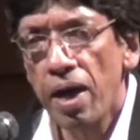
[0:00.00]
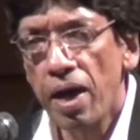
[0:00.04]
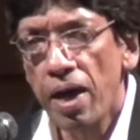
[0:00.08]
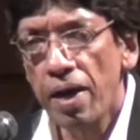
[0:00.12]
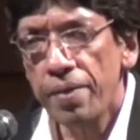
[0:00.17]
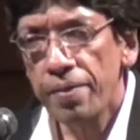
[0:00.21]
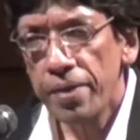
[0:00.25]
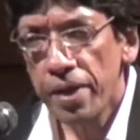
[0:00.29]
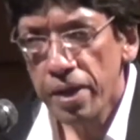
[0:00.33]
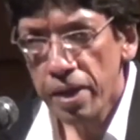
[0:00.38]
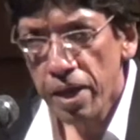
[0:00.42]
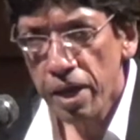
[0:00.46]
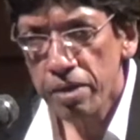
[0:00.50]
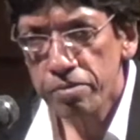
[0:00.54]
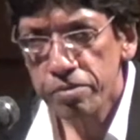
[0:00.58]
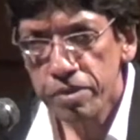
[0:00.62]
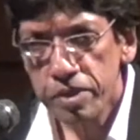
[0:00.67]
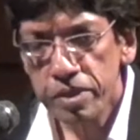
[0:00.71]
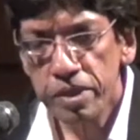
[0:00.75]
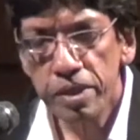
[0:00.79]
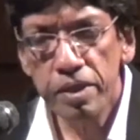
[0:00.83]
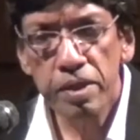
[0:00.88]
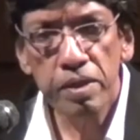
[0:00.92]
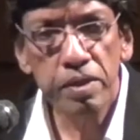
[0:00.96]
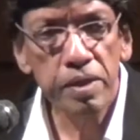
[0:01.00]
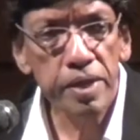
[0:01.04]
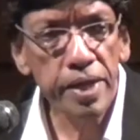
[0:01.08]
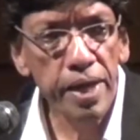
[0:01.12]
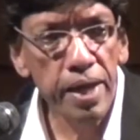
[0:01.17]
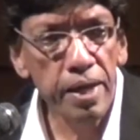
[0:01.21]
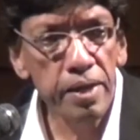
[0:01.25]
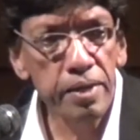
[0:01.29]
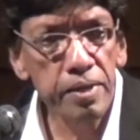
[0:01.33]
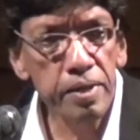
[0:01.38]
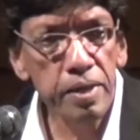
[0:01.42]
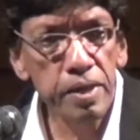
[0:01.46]
And then I was here
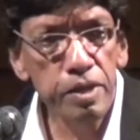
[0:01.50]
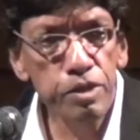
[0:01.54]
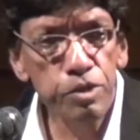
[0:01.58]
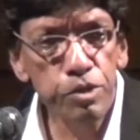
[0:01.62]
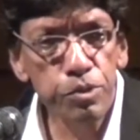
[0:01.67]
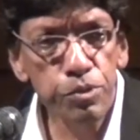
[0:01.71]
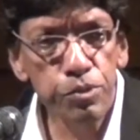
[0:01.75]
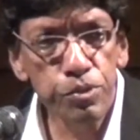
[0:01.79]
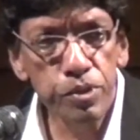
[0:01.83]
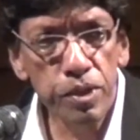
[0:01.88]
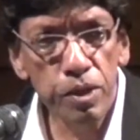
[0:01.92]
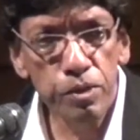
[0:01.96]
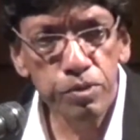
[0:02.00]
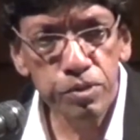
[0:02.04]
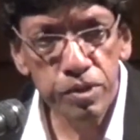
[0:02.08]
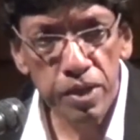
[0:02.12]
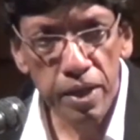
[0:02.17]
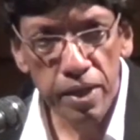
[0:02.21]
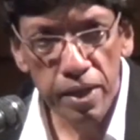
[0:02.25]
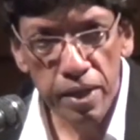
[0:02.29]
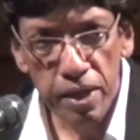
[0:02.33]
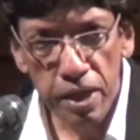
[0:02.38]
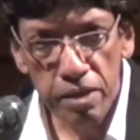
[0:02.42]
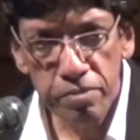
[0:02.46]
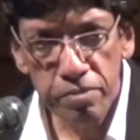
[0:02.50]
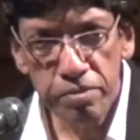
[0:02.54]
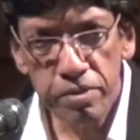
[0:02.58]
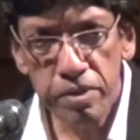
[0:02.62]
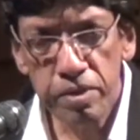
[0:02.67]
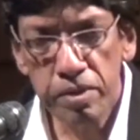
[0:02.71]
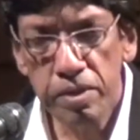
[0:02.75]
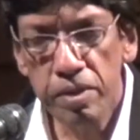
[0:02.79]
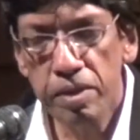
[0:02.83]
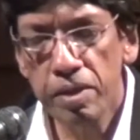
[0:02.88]
again in 2011